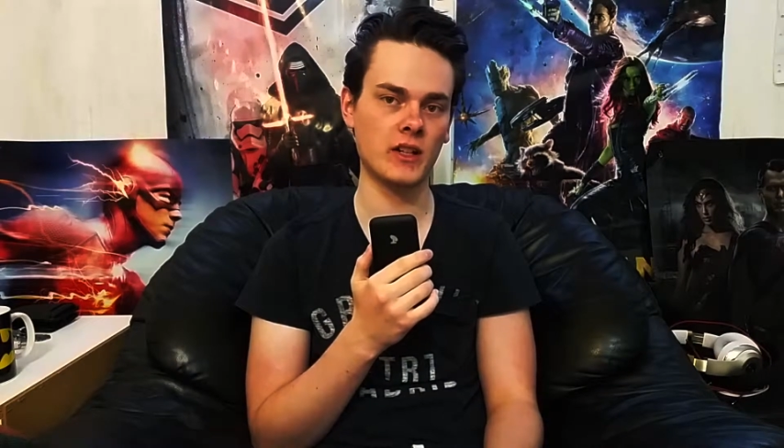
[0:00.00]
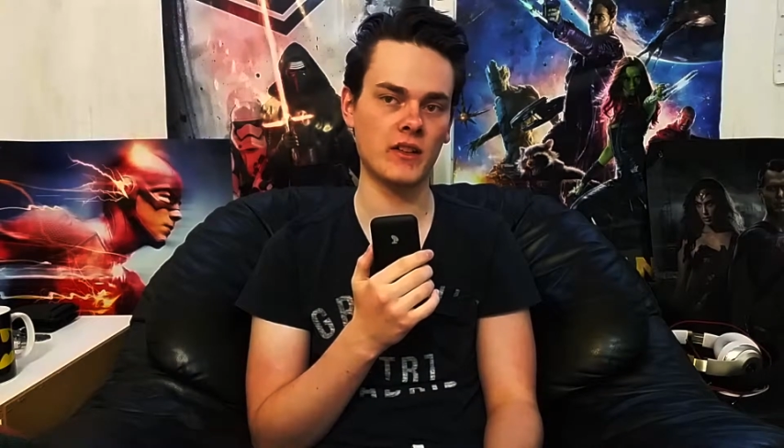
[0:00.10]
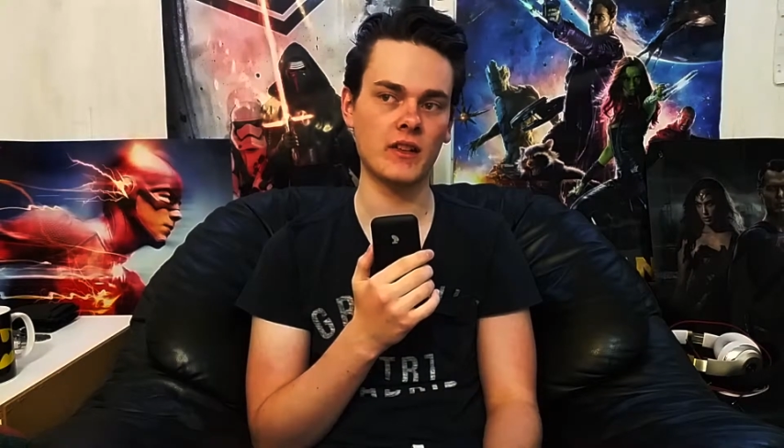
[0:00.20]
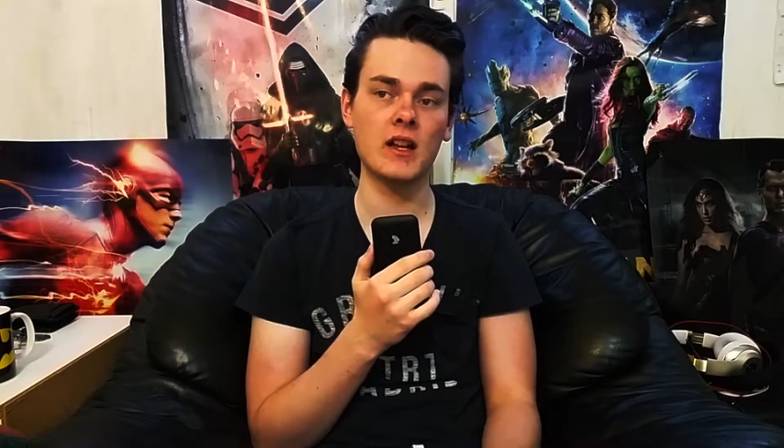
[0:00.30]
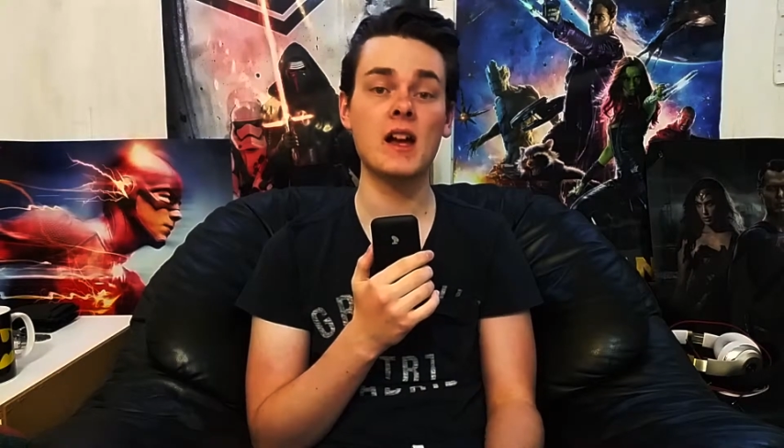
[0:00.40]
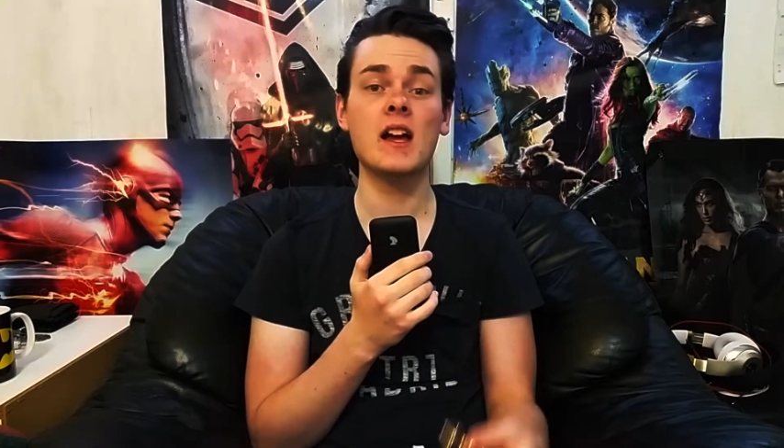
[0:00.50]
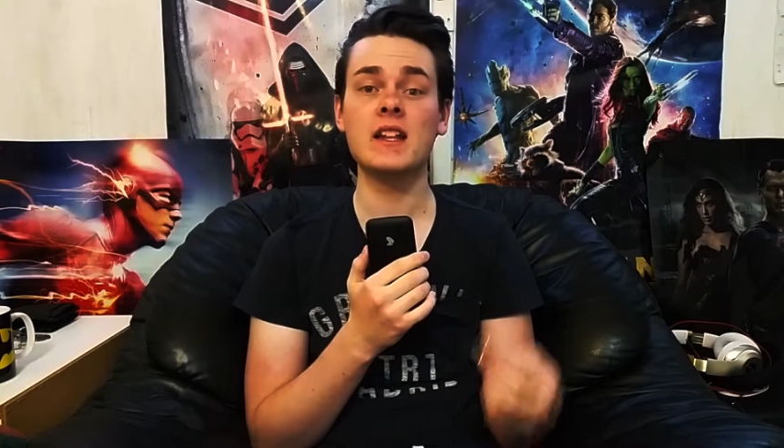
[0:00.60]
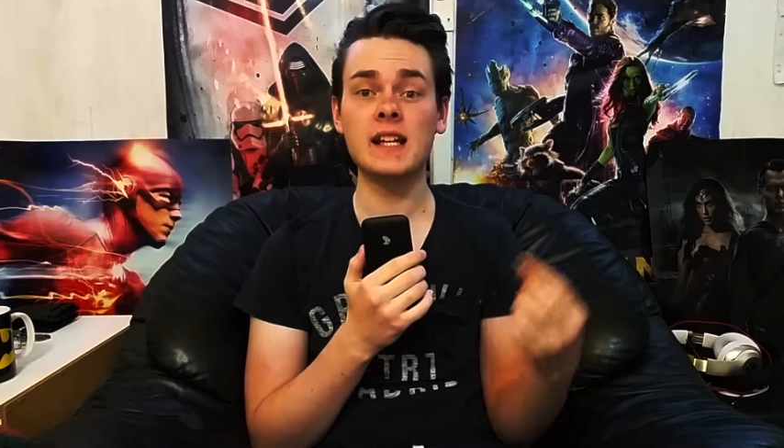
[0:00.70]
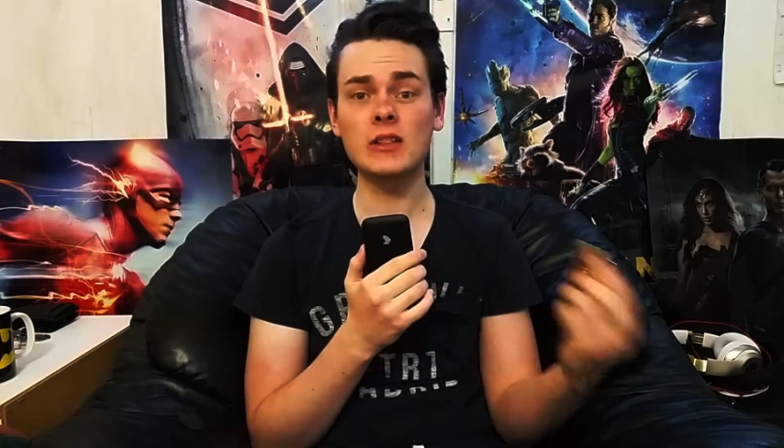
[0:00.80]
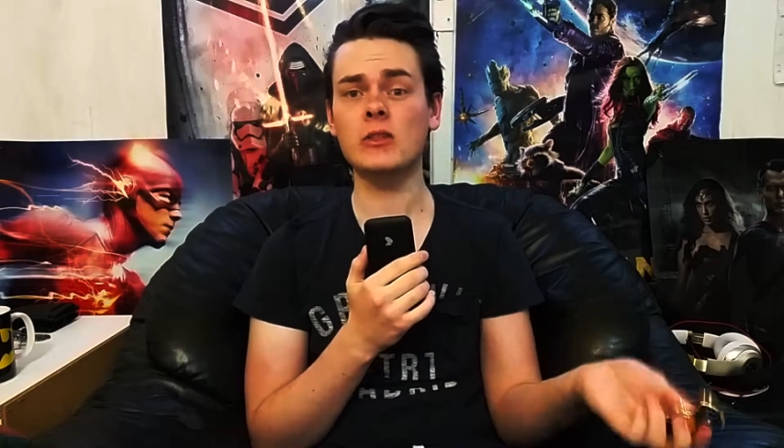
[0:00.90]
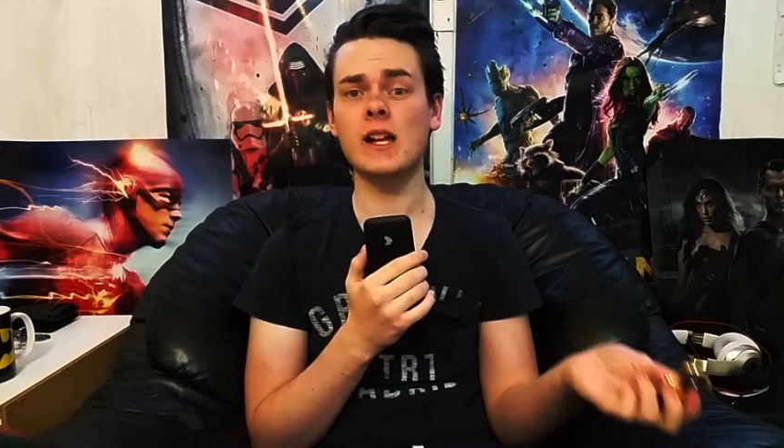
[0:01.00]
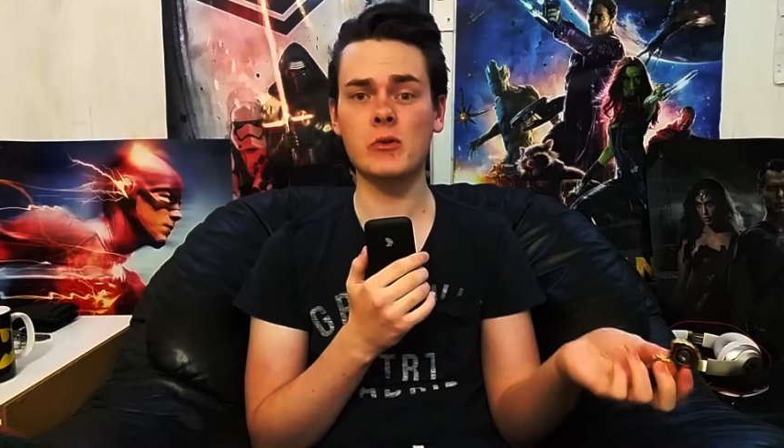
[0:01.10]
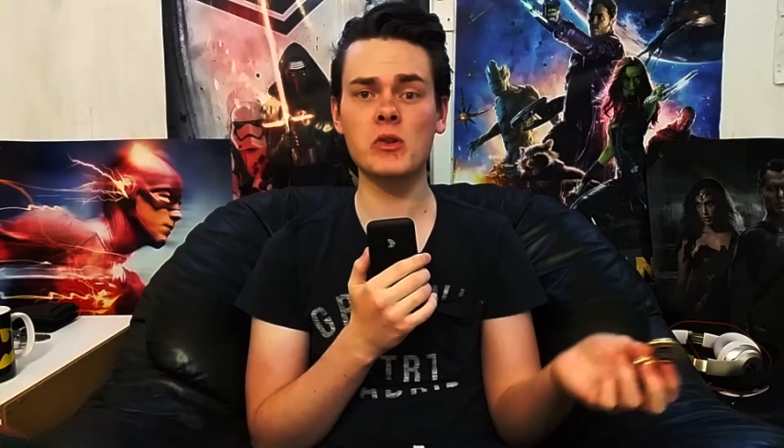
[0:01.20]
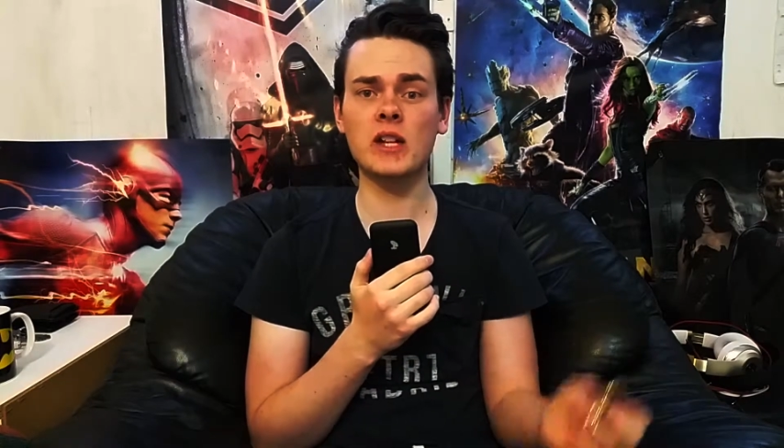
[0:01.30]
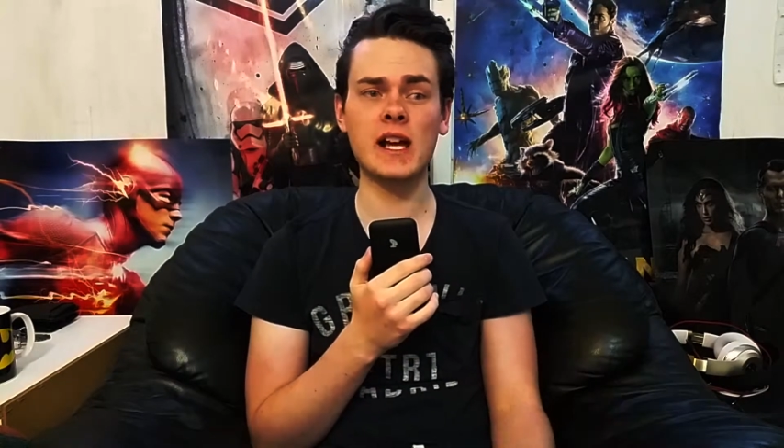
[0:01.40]
whatever it is.
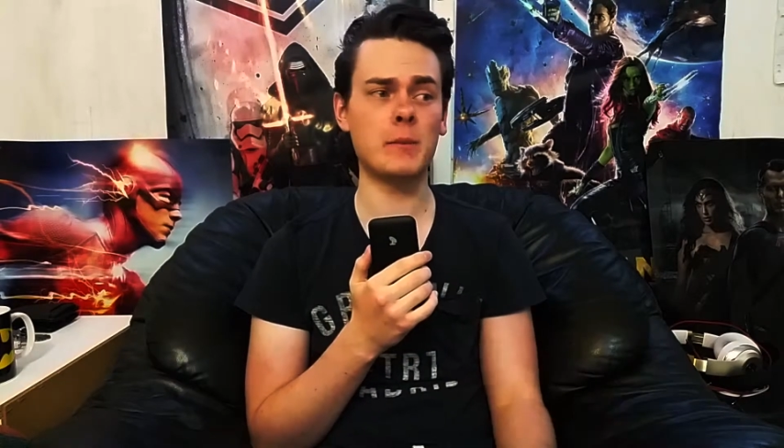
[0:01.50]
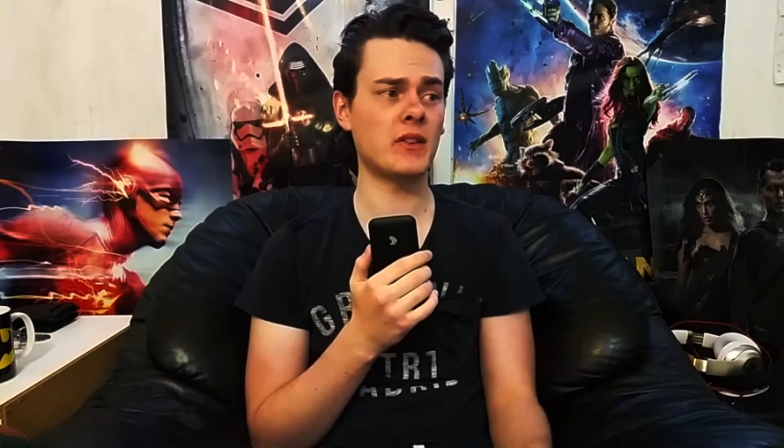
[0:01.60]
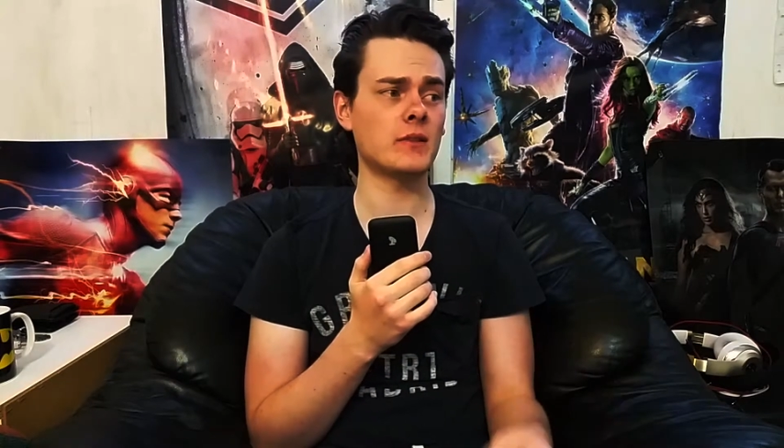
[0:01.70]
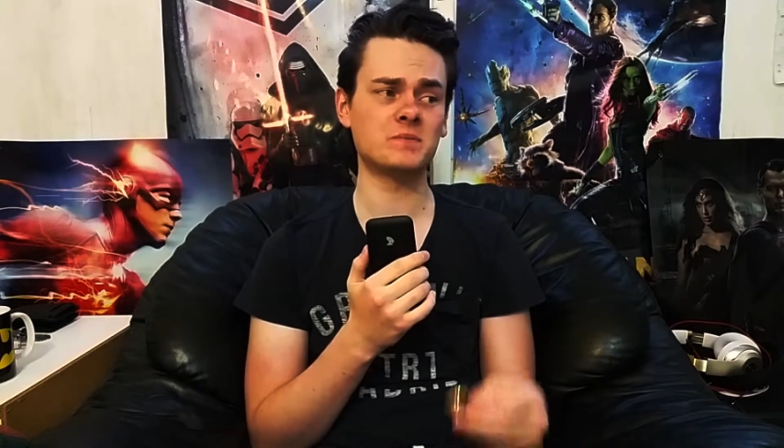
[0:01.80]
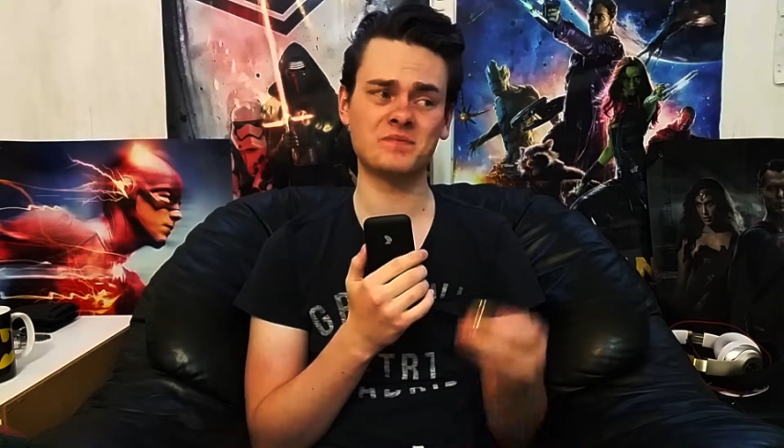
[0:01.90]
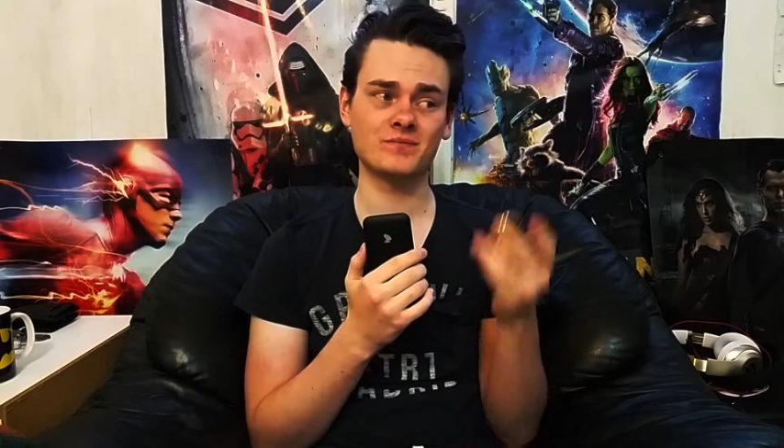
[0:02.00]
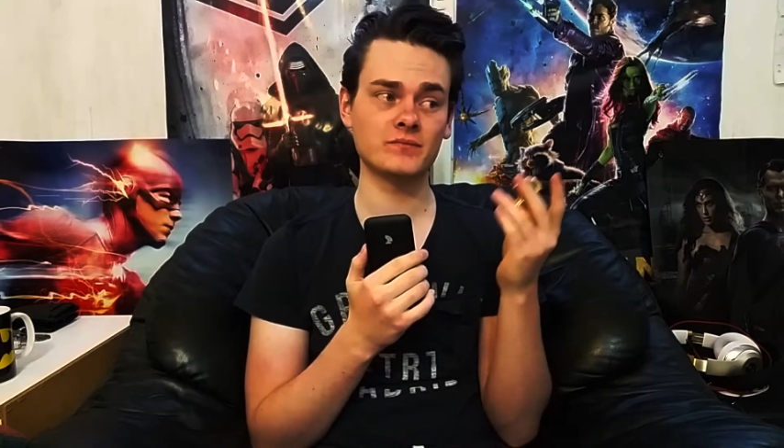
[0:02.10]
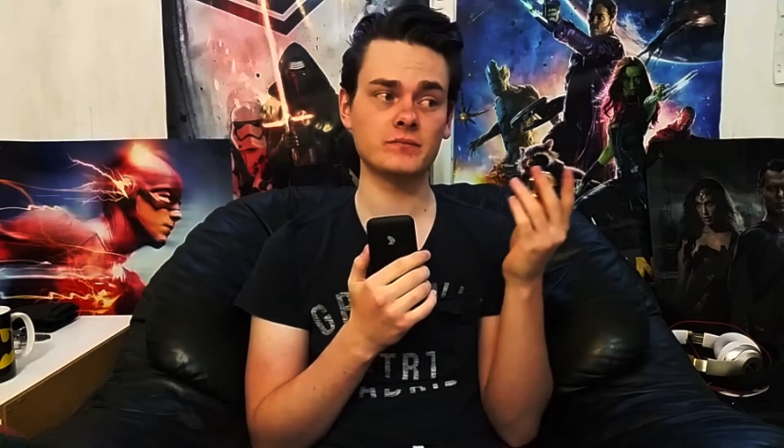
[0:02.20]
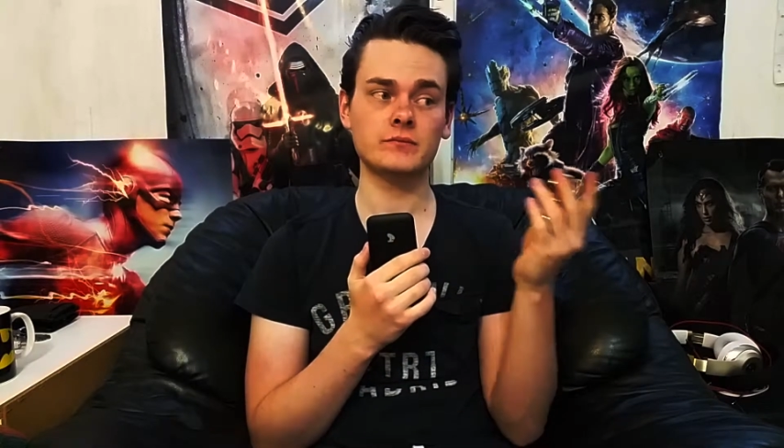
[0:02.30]
They look like real apes.